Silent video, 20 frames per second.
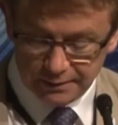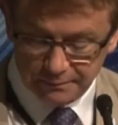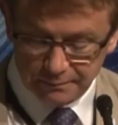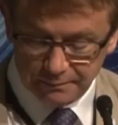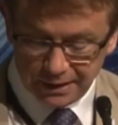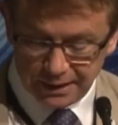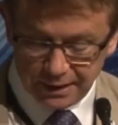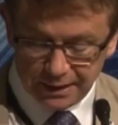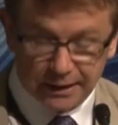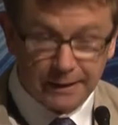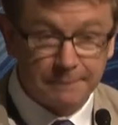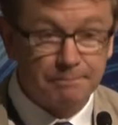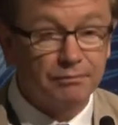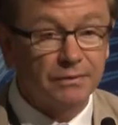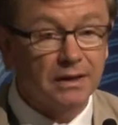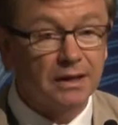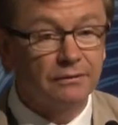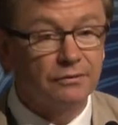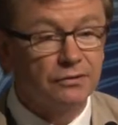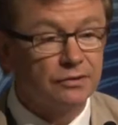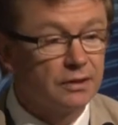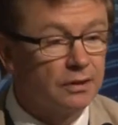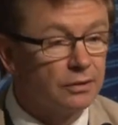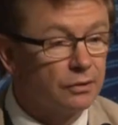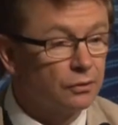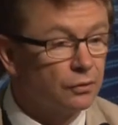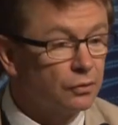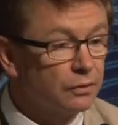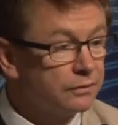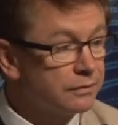Mary, if she,
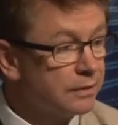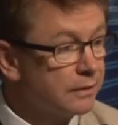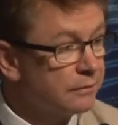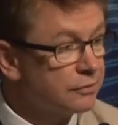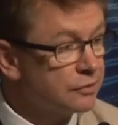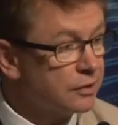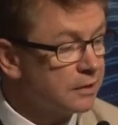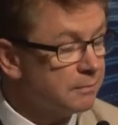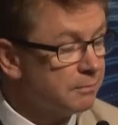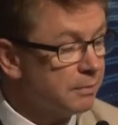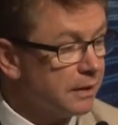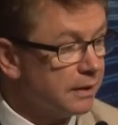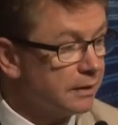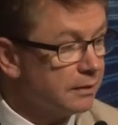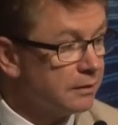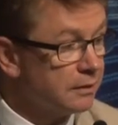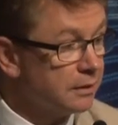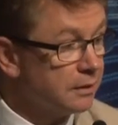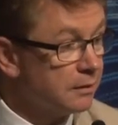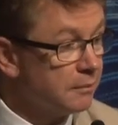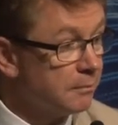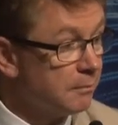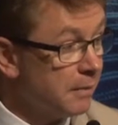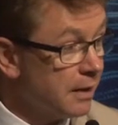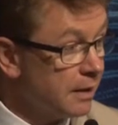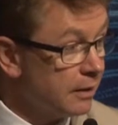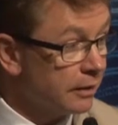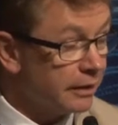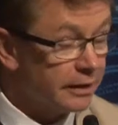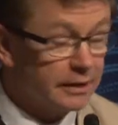or if, she'd been
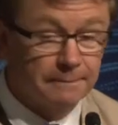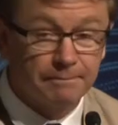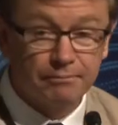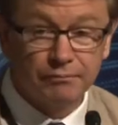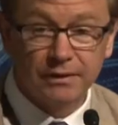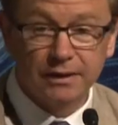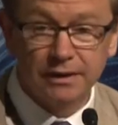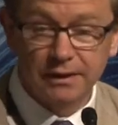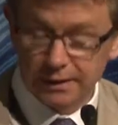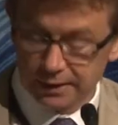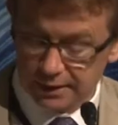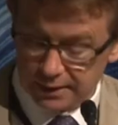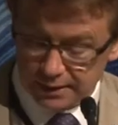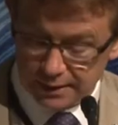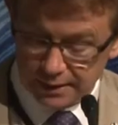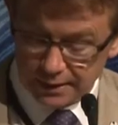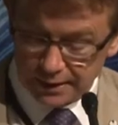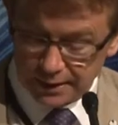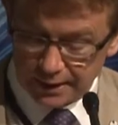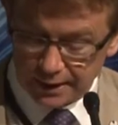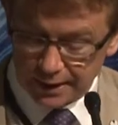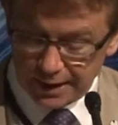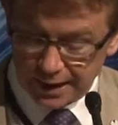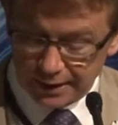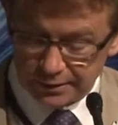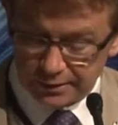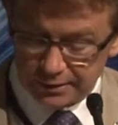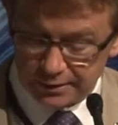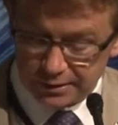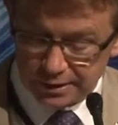Mary uh,
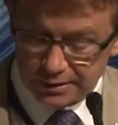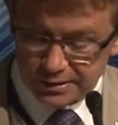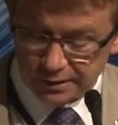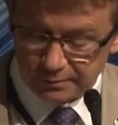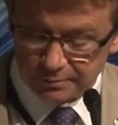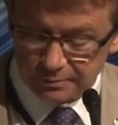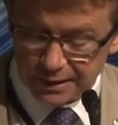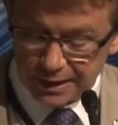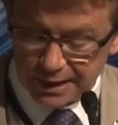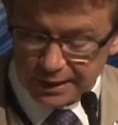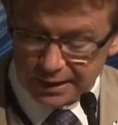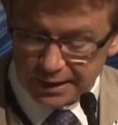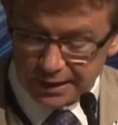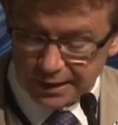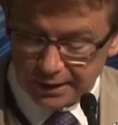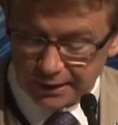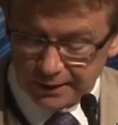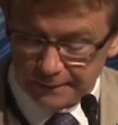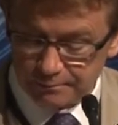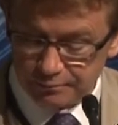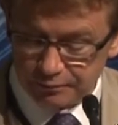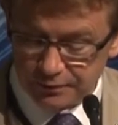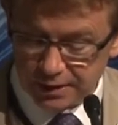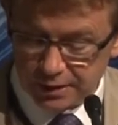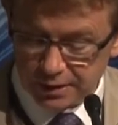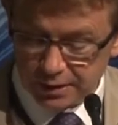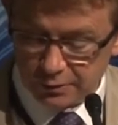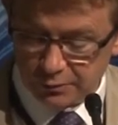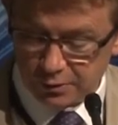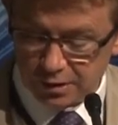and New Zealand Pākehā,
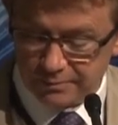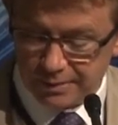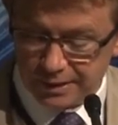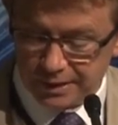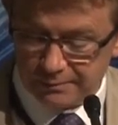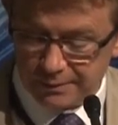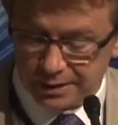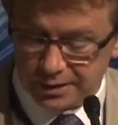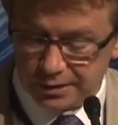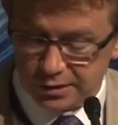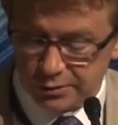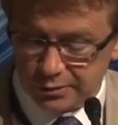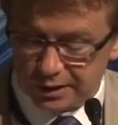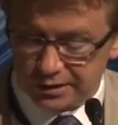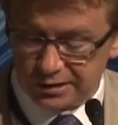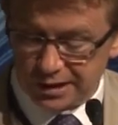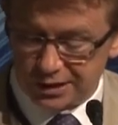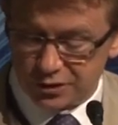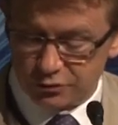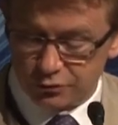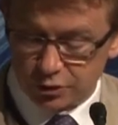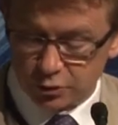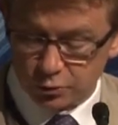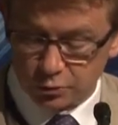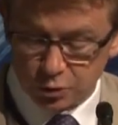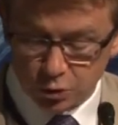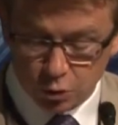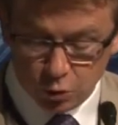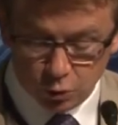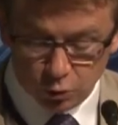would have been admitted to an industrial
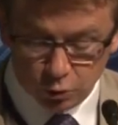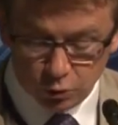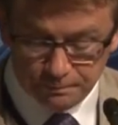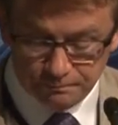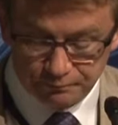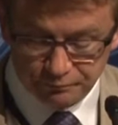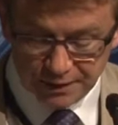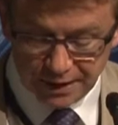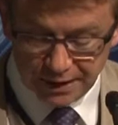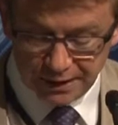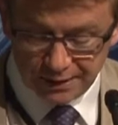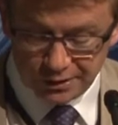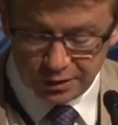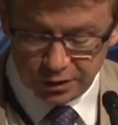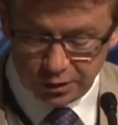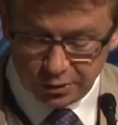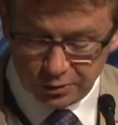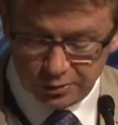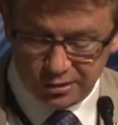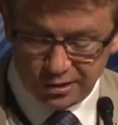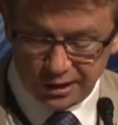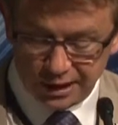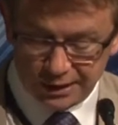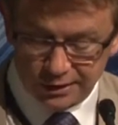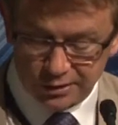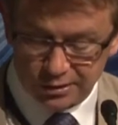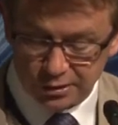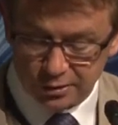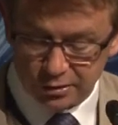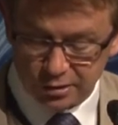school. There's a good
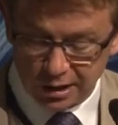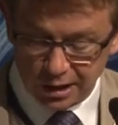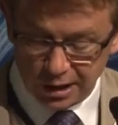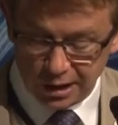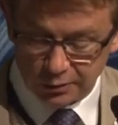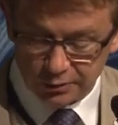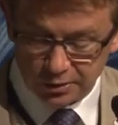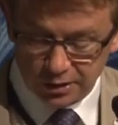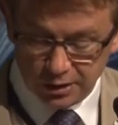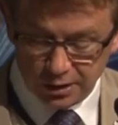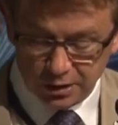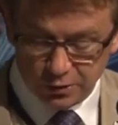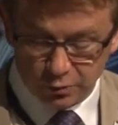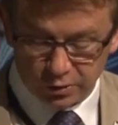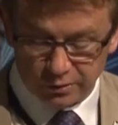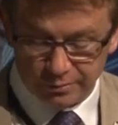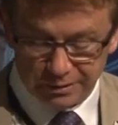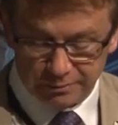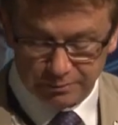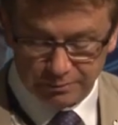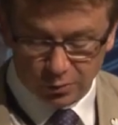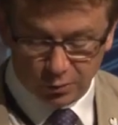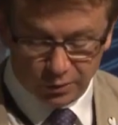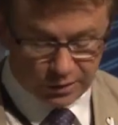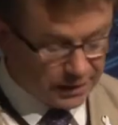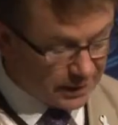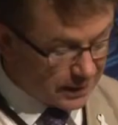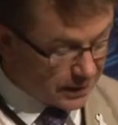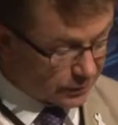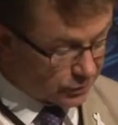chance her child would have been
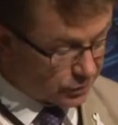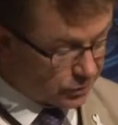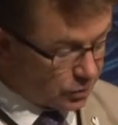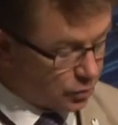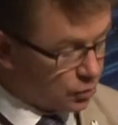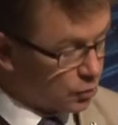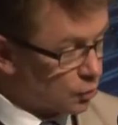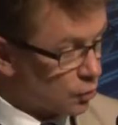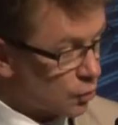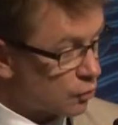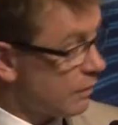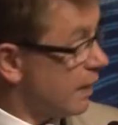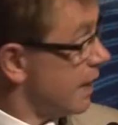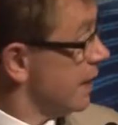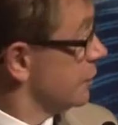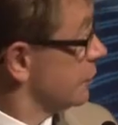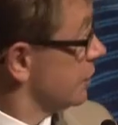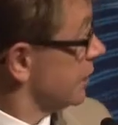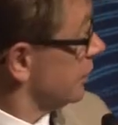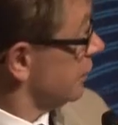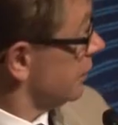boarded out or raised in